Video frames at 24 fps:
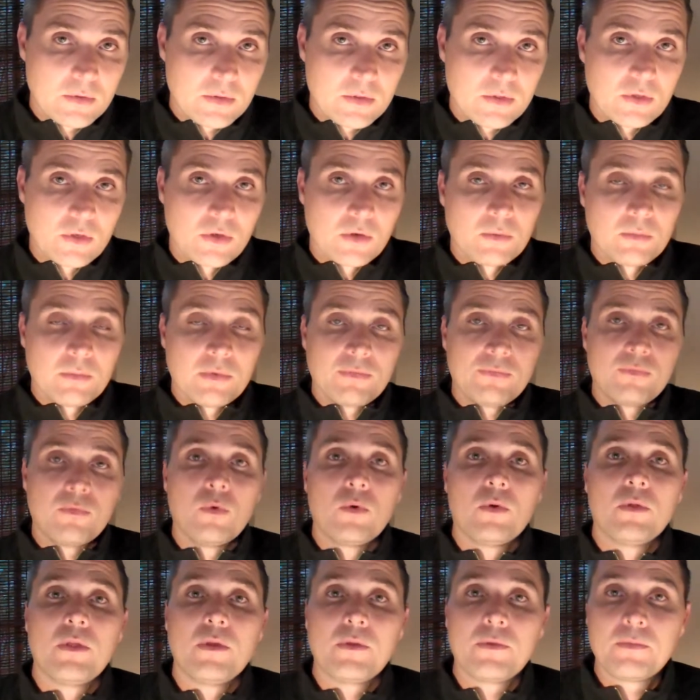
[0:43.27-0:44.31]
you know,
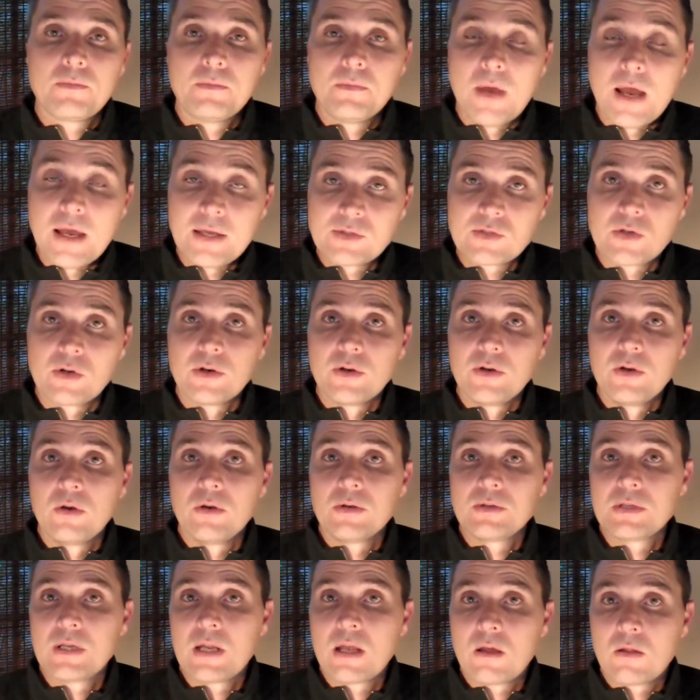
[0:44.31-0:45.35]
before the I started
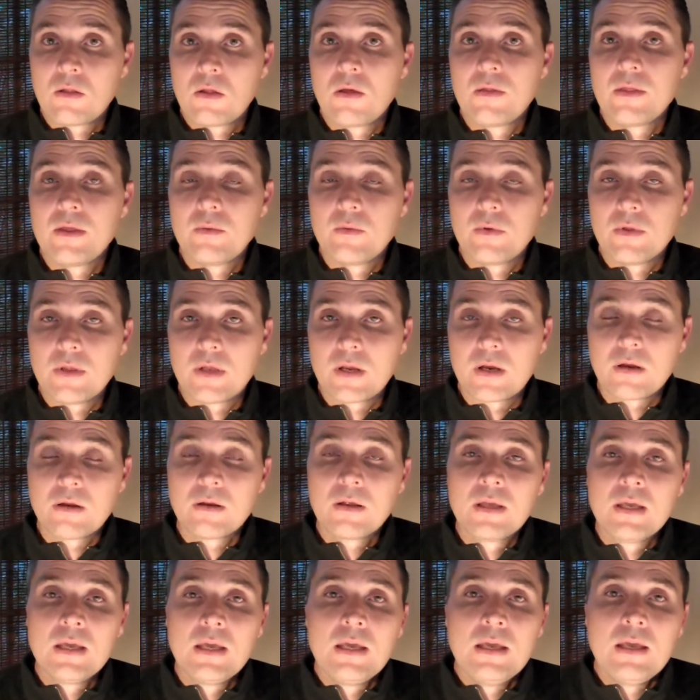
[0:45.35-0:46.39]
noticing how long they were there.
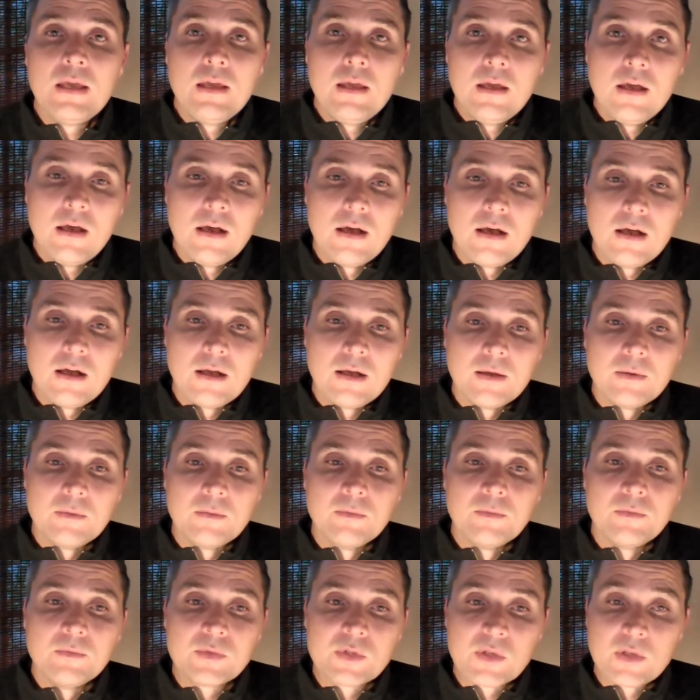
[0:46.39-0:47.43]

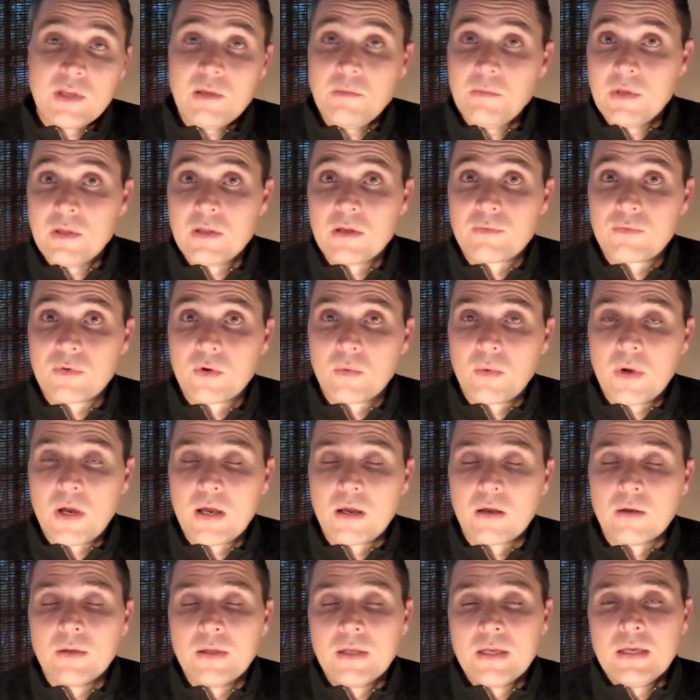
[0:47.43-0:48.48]
Um, so they've been there for a
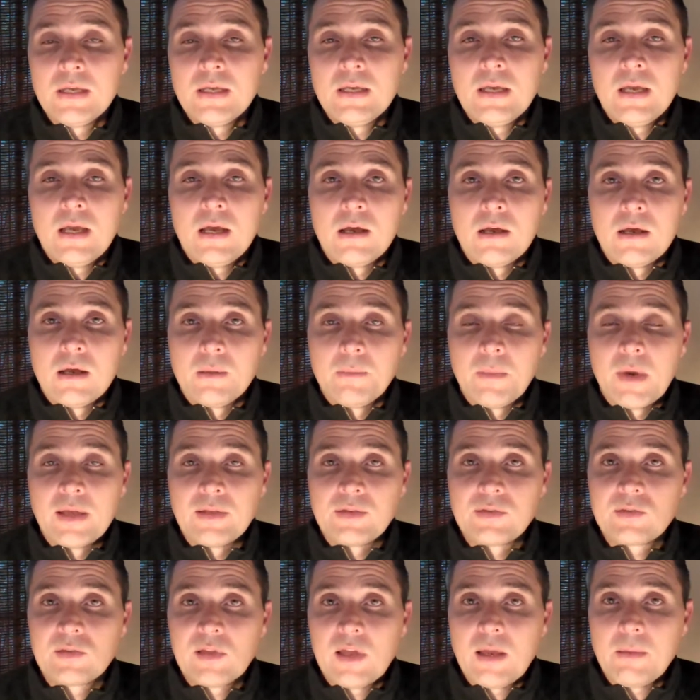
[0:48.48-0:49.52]
while. Um, I
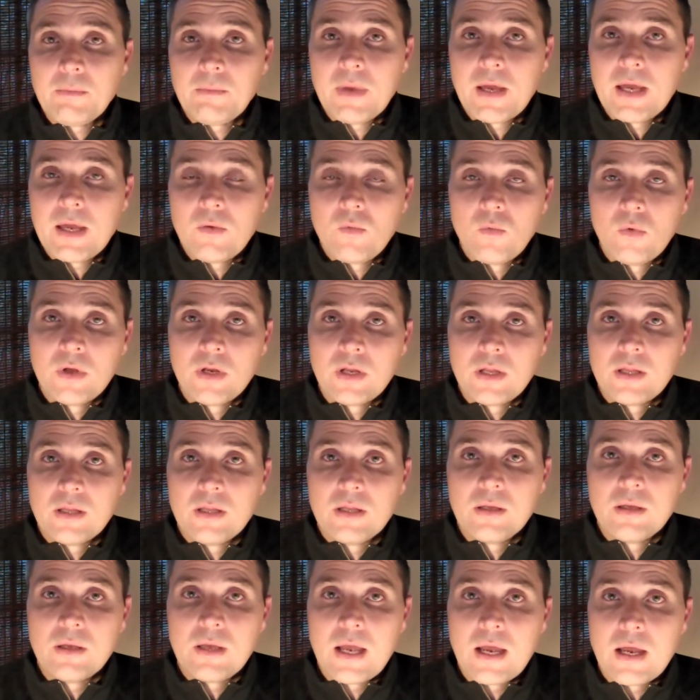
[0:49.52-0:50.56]
stopped by one of
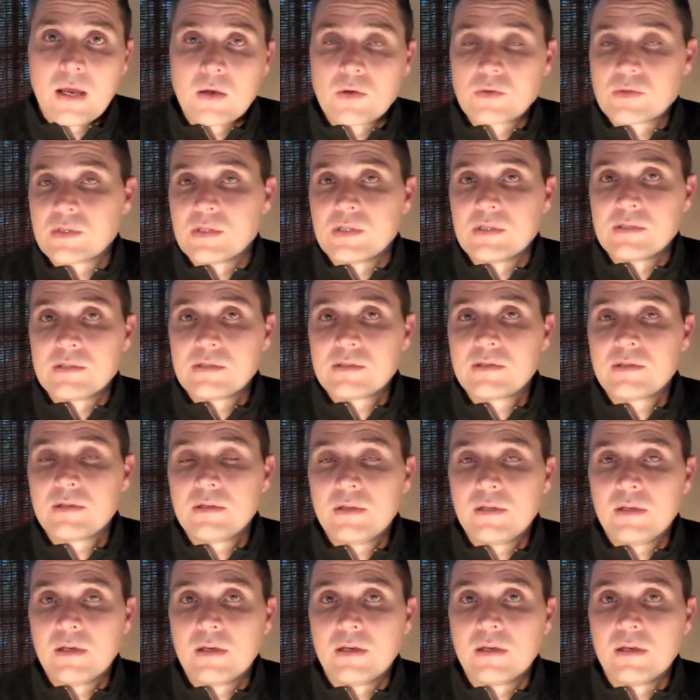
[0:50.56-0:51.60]
the
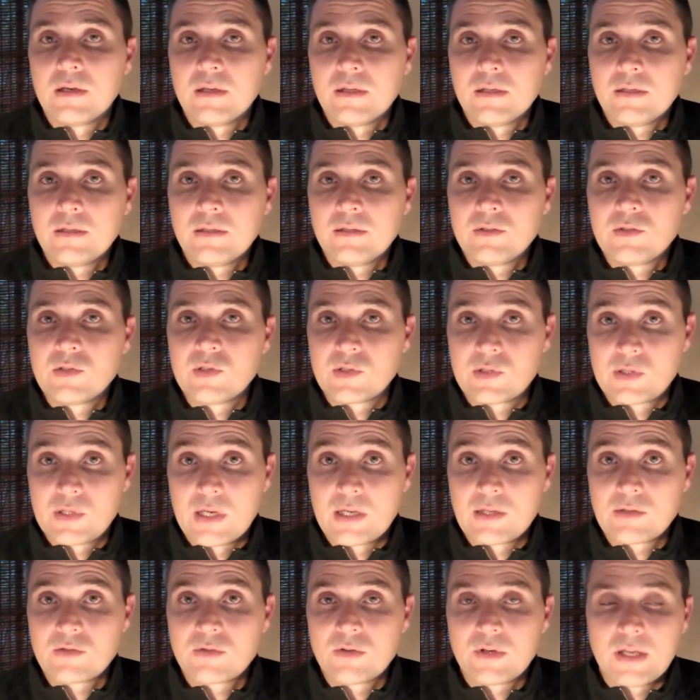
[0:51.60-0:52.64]
houses uh, just
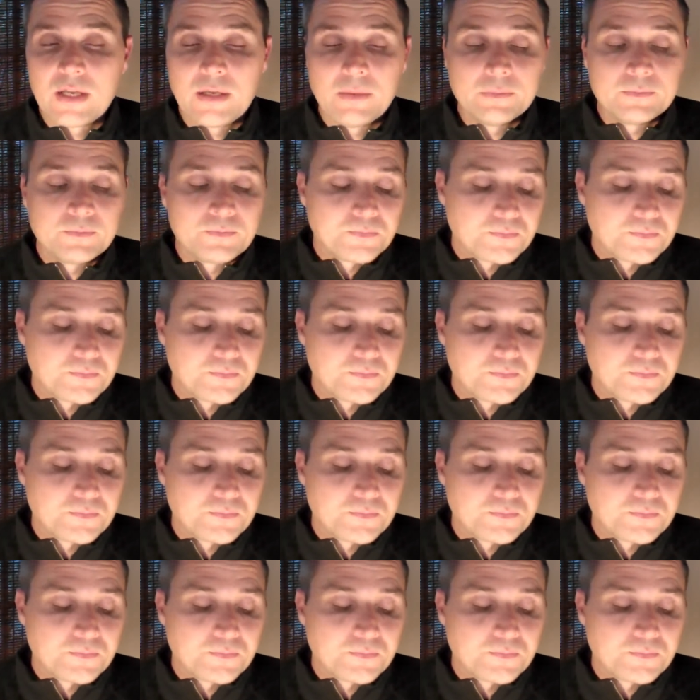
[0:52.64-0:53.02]
yesterday